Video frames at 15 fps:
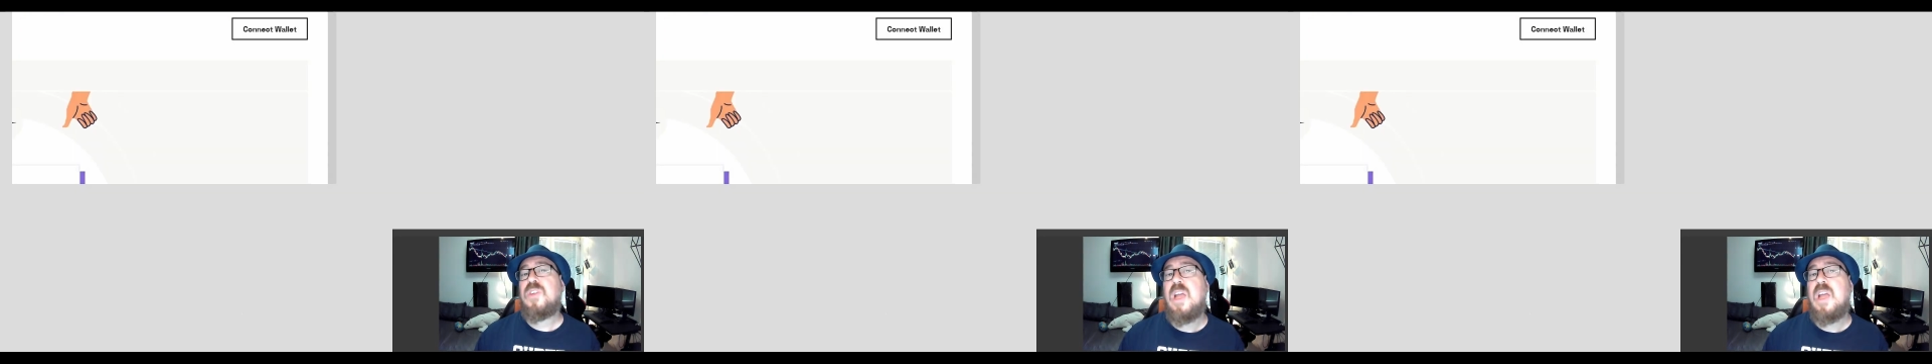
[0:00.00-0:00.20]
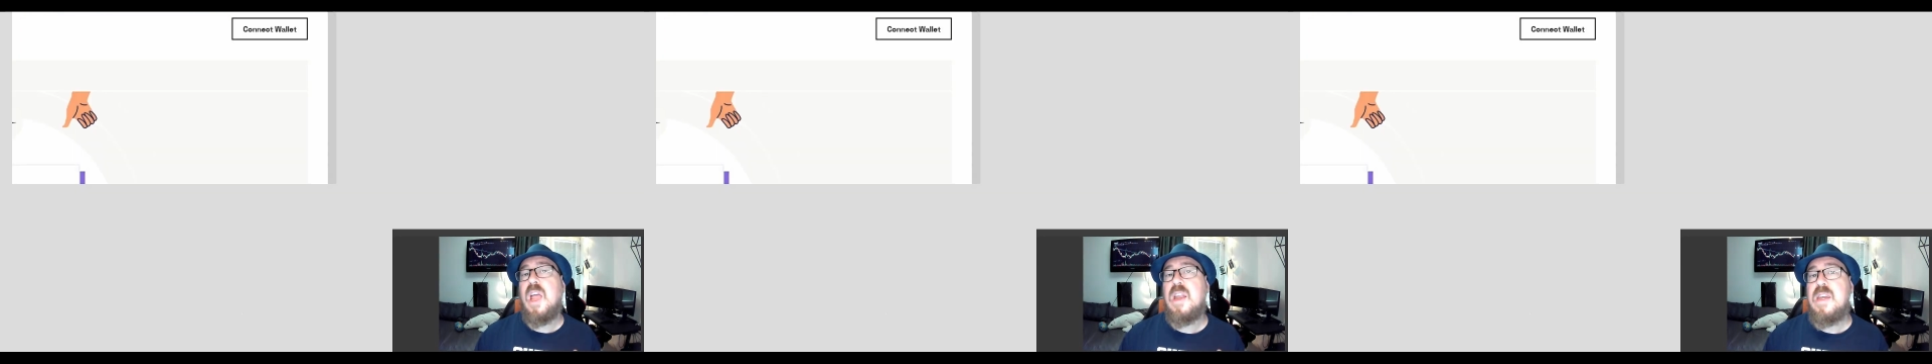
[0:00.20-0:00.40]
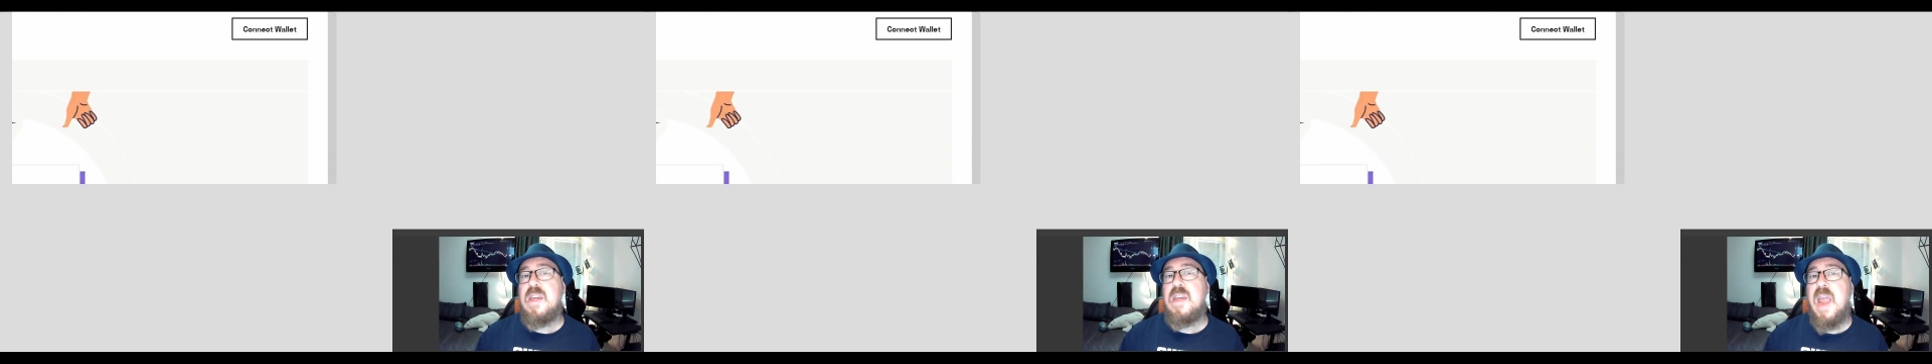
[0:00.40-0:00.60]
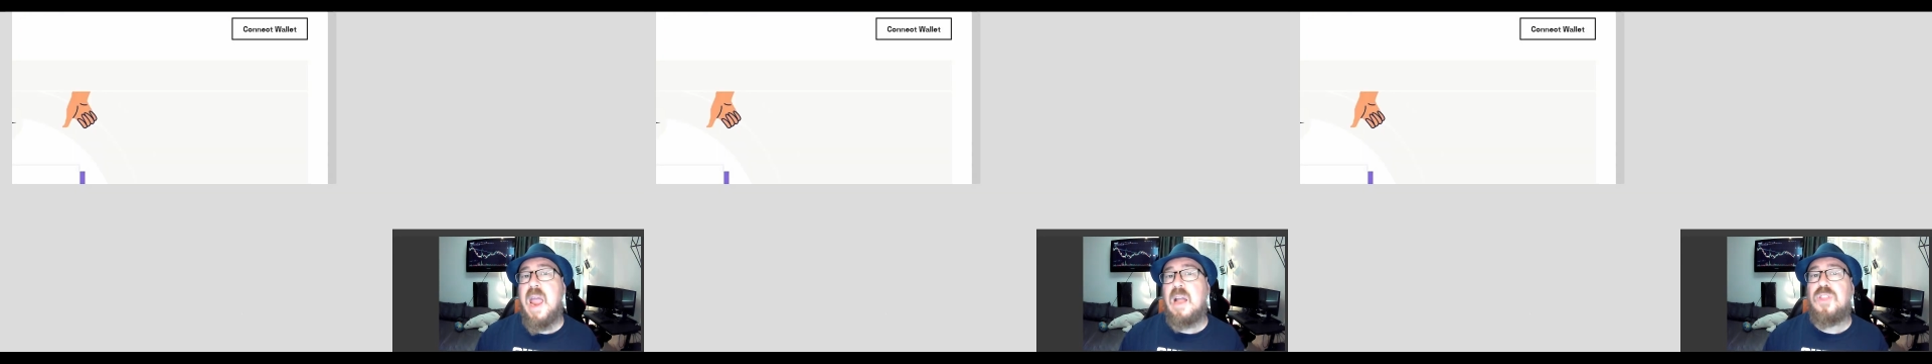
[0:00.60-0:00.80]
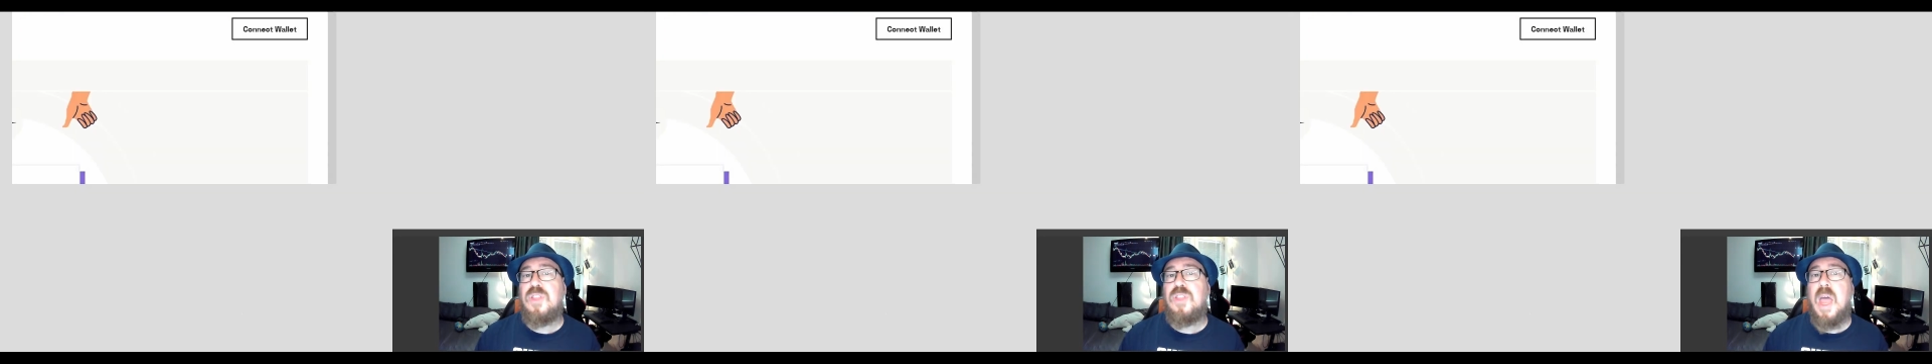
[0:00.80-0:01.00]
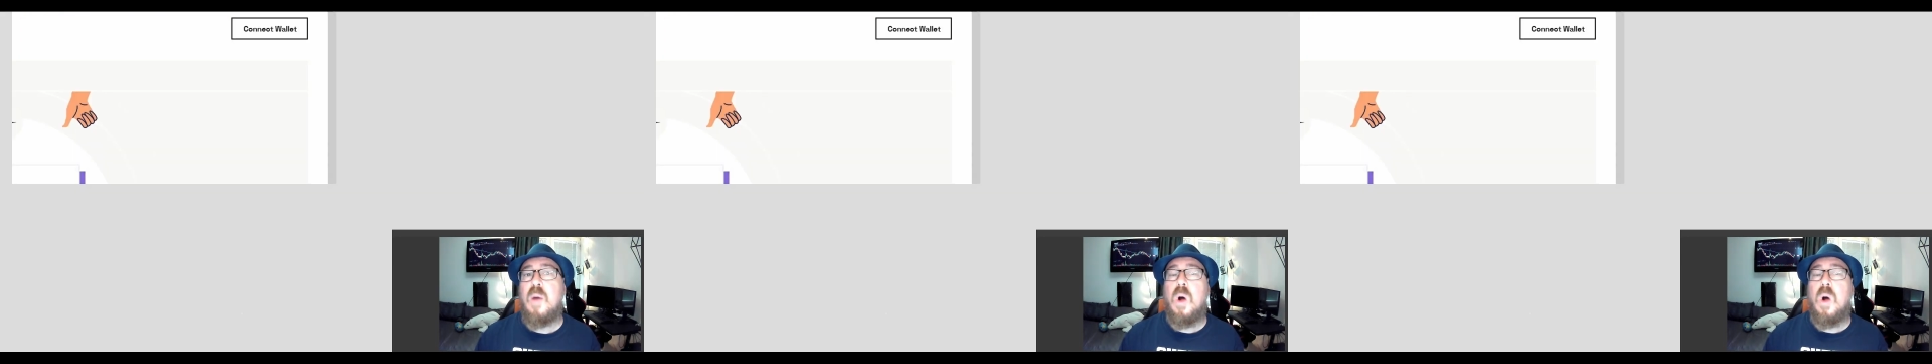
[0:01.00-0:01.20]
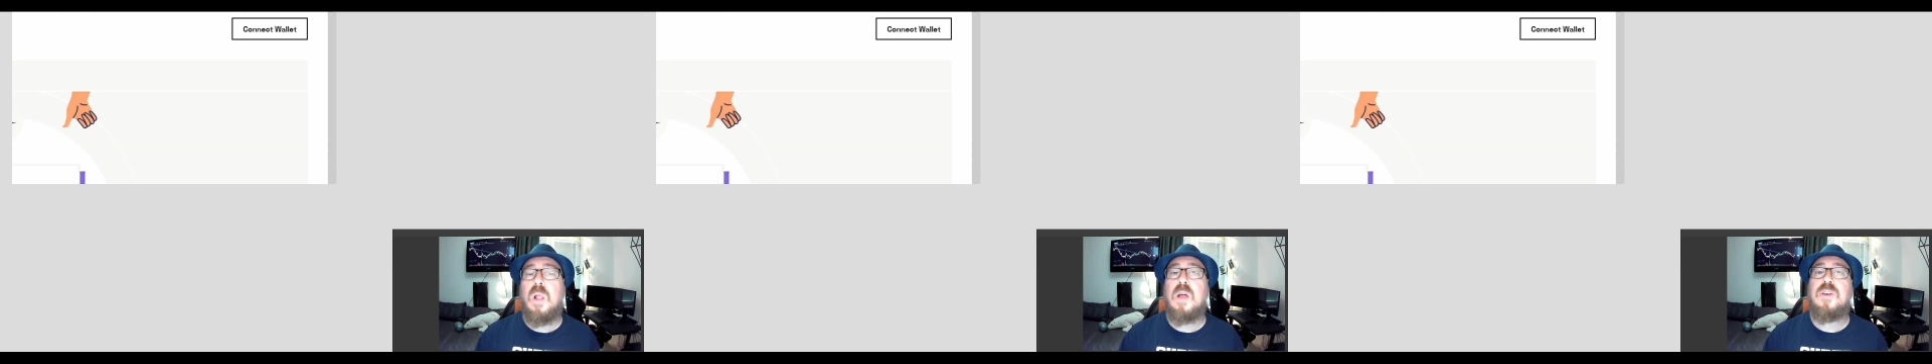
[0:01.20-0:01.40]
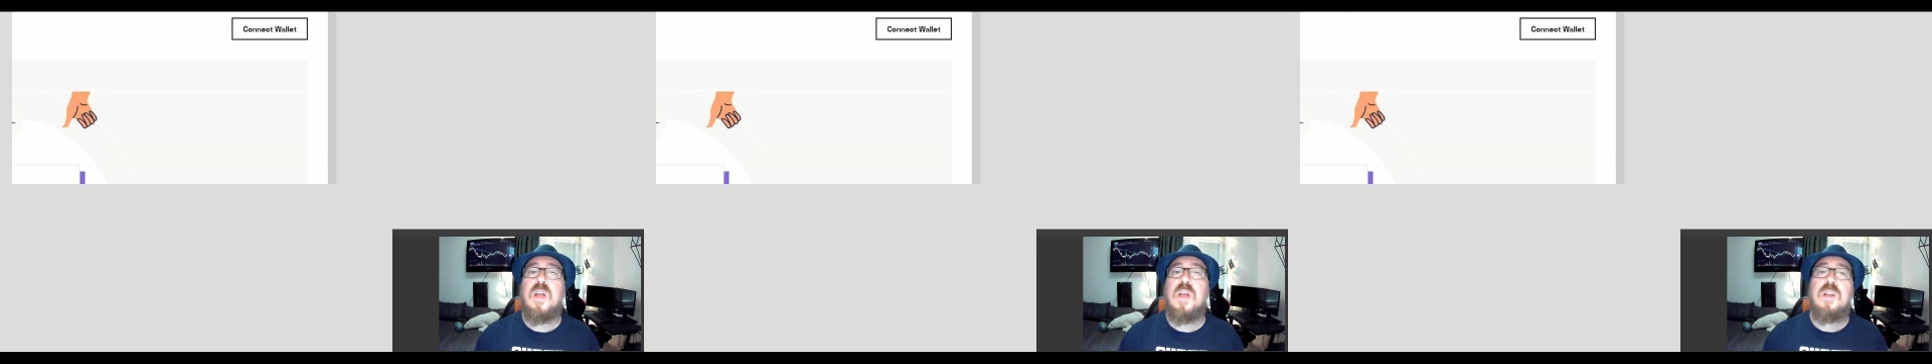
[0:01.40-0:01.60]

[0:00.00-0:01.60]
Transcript: connect that wallet